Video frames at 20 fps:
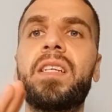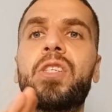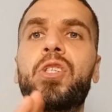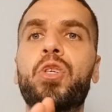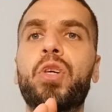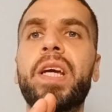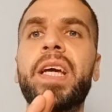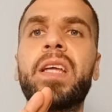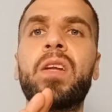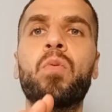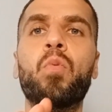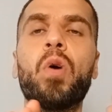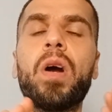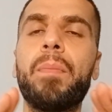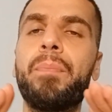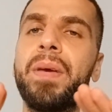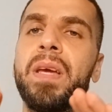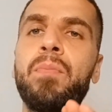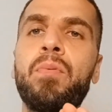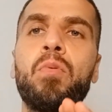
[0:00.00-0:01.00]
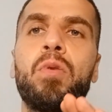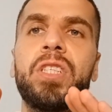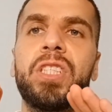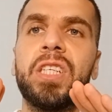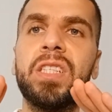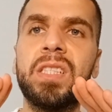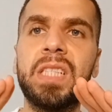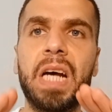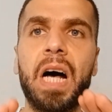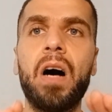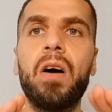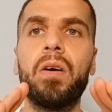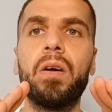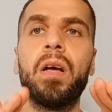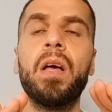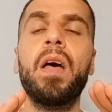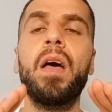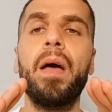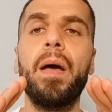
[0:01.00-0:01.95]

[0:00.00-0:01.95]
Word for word: a trend where people would just talk